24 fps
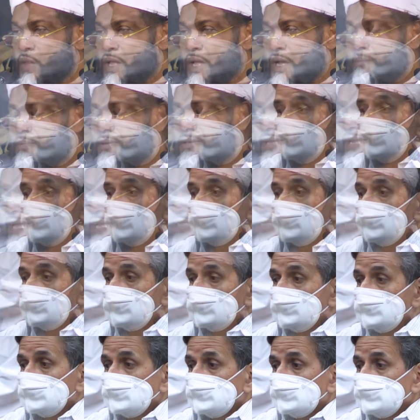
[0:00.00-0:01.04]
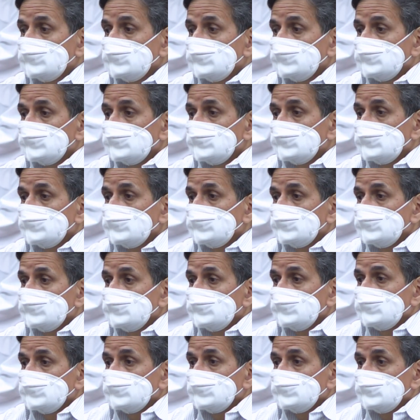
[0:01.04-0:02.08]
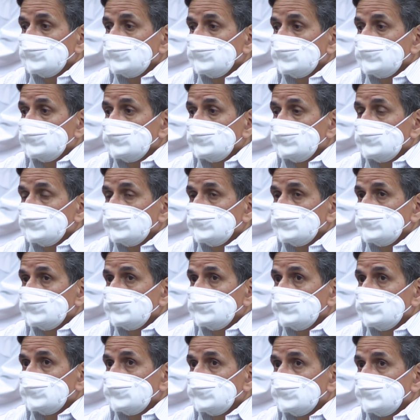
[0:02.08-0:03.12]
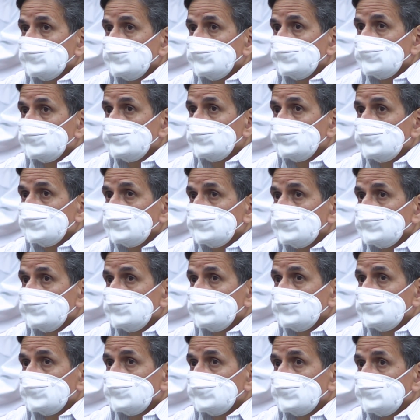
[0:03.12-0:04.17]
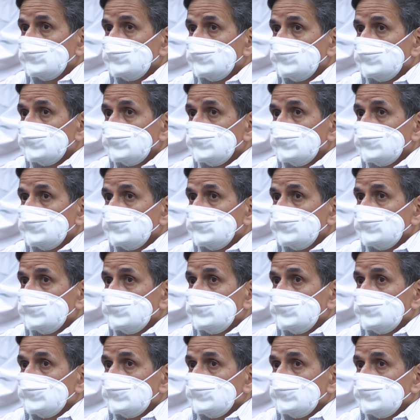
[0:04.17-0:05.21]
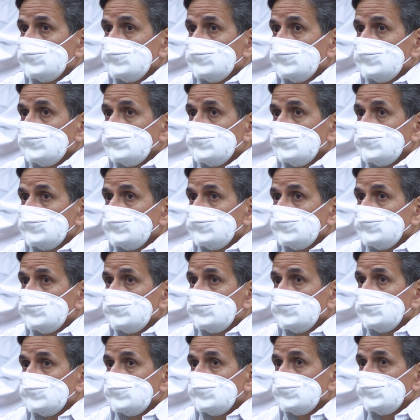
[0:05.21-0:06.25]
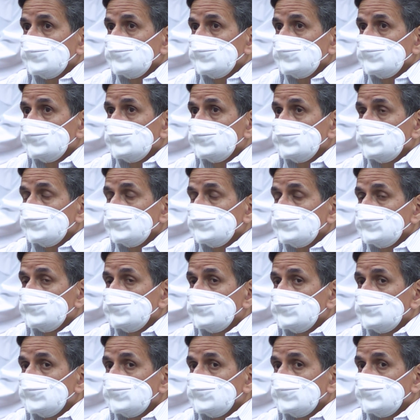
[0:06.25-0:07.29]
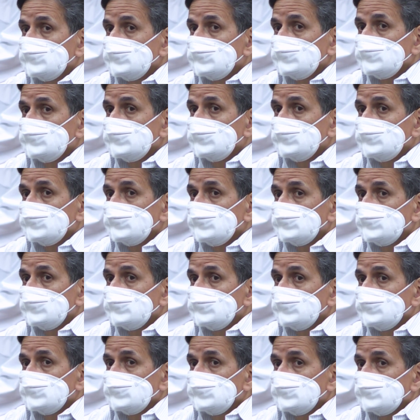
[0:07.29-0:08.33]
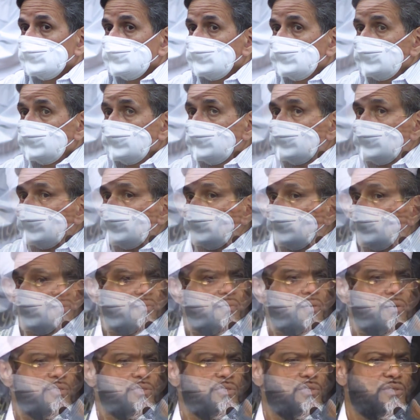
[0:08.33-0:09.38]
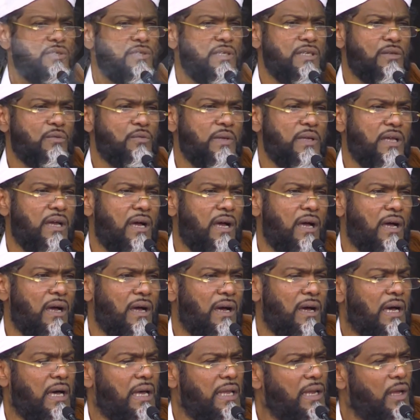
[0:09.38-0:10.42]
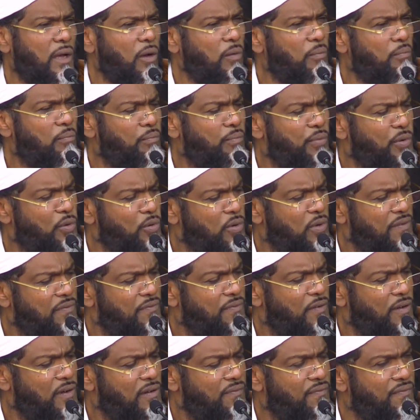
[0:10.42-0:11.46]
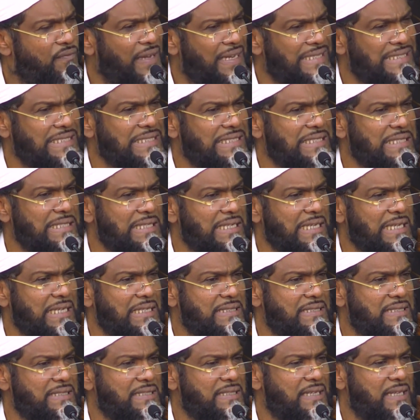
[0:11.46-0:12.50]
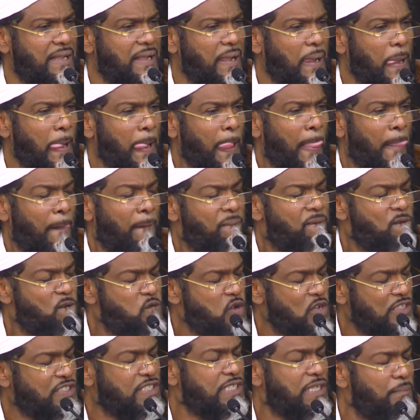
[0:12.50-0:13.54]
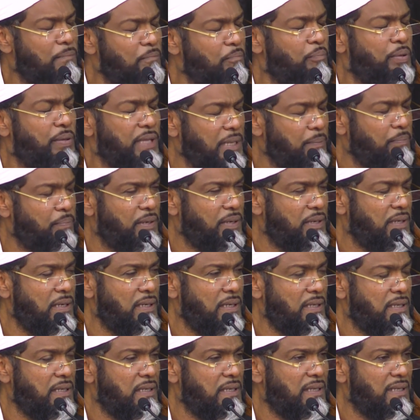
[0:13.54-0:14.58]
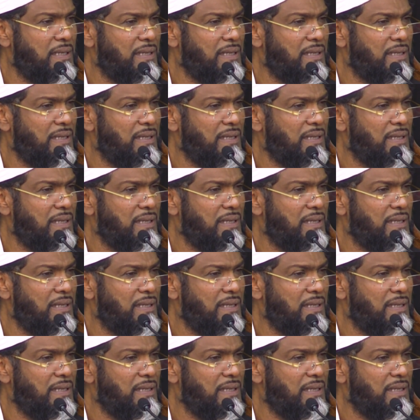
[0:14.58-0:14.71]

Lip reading: couple nights ago, I was reminding the brothers and sisters who were here on the 27th night, how very fortunate we are and how beautiful fasting is. For some people,